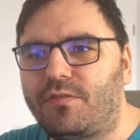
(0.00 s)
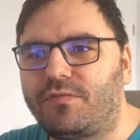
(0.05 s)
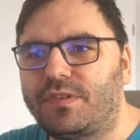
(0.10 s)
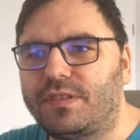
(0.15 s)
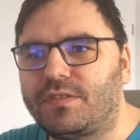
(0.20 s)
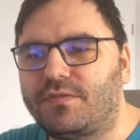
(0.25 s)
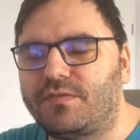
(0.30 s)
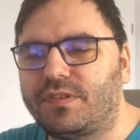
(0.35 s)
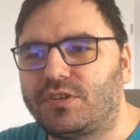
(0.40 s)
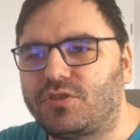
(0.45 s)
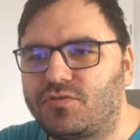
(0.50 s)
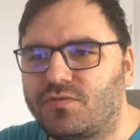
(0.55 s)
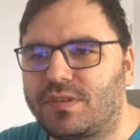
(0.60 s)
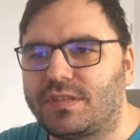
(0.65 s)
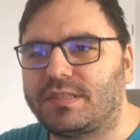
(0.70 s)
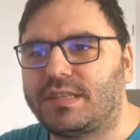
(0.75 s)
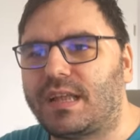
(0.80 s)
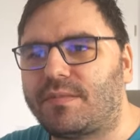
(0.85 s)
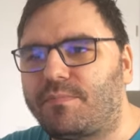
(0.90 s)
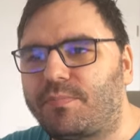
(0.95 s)
of
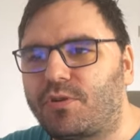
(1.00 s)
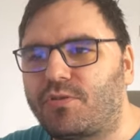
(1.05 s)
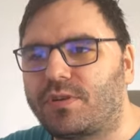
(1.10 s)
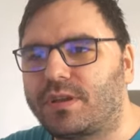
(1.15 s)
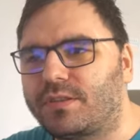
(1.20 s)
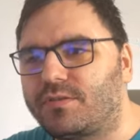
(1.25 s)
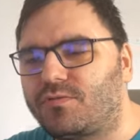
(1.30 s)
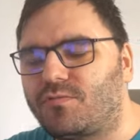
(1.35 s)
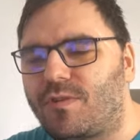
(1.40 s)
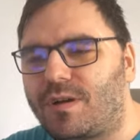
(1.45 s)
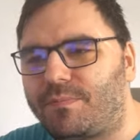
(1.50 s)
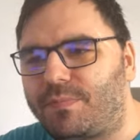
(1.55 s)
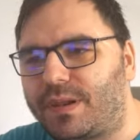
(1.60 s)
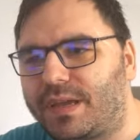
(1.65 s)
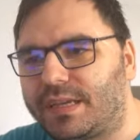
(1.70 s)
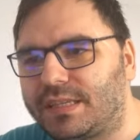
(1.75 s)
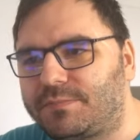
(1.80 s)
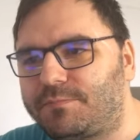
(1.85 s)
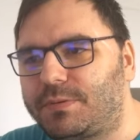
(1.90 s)
individuals that broke into a place.